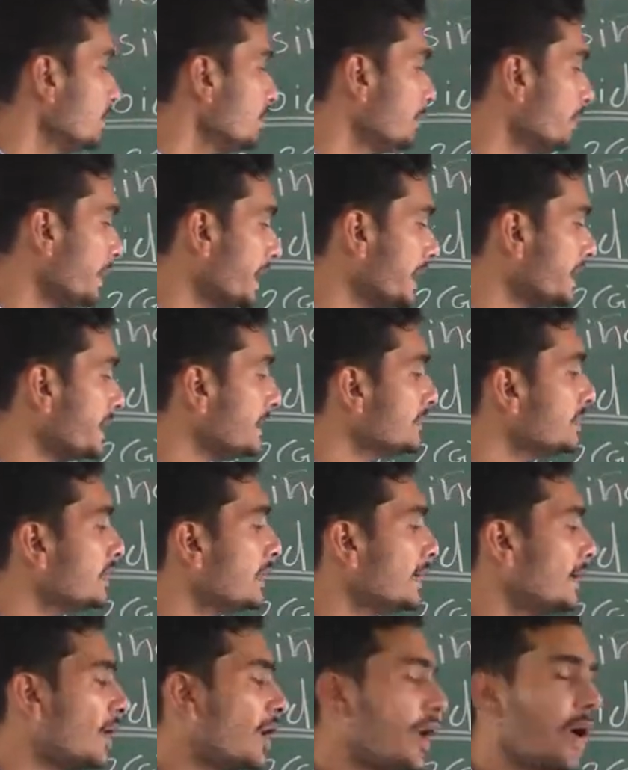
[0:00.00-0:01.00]
breaking
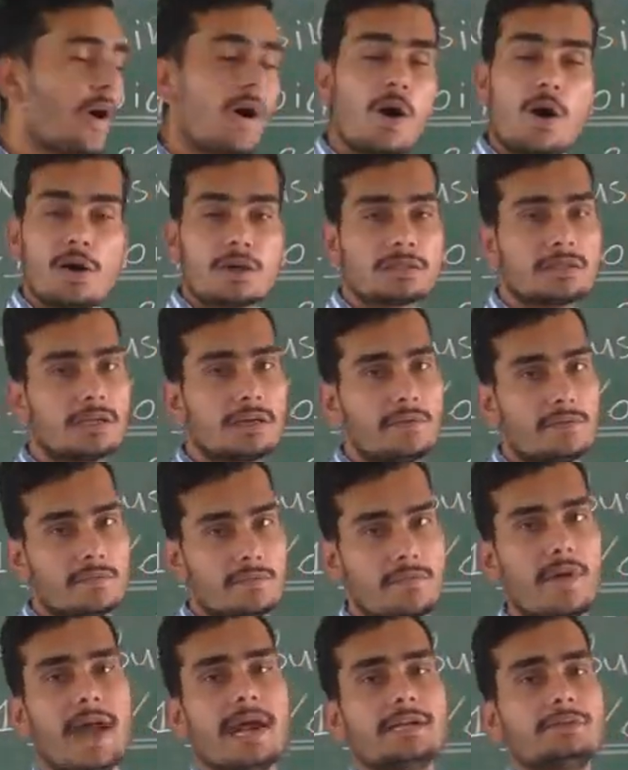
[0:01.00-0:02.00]
the law or the
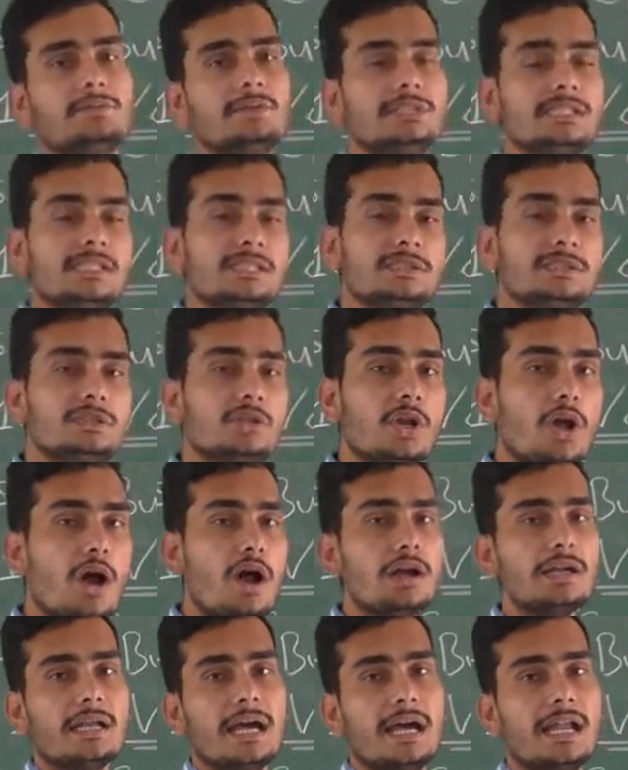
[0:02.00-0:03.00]
fact, which is
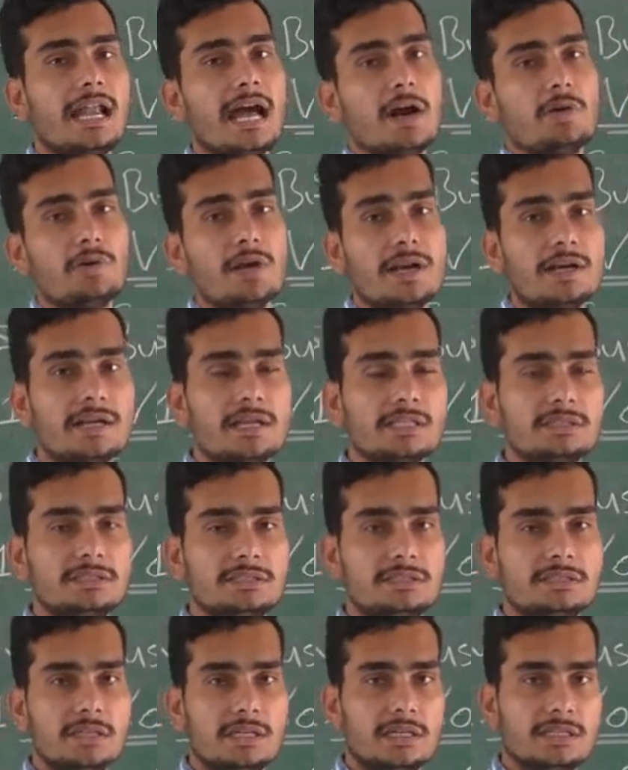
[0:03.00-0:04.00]
not allowed under
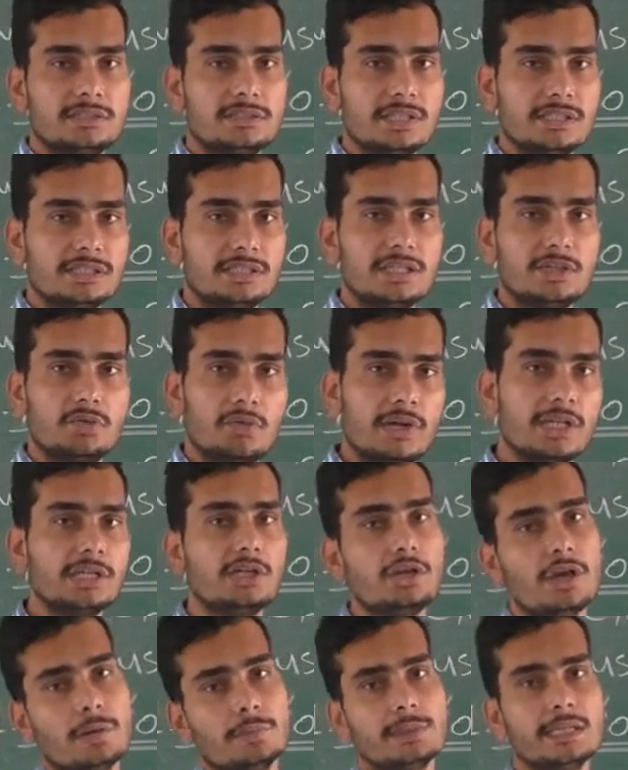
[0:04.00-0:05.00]
section
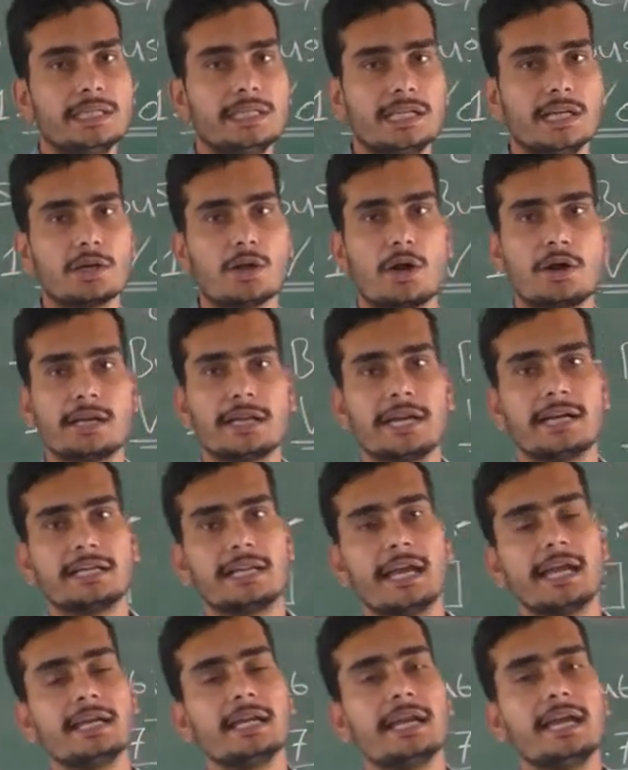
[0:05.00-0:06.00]
20 of the Indian
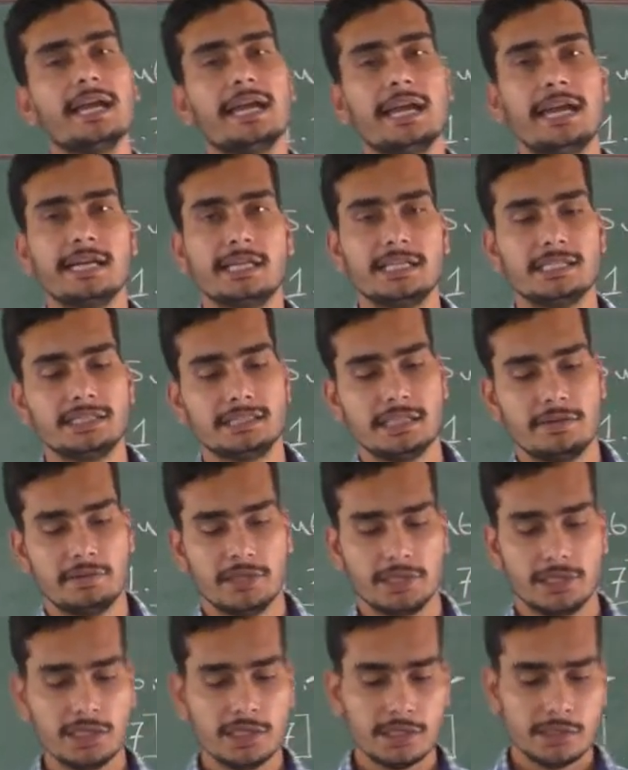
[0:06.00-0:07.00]
Contract Act
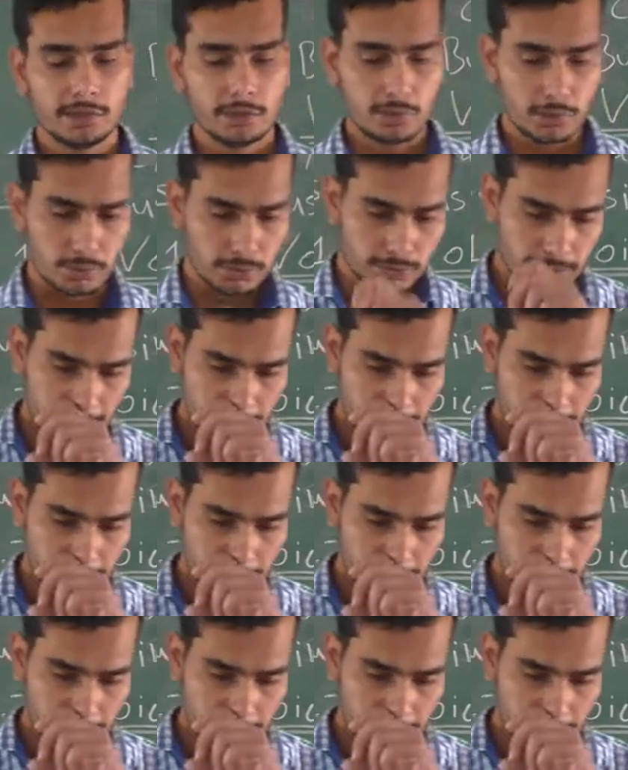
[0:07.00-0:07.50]
1872.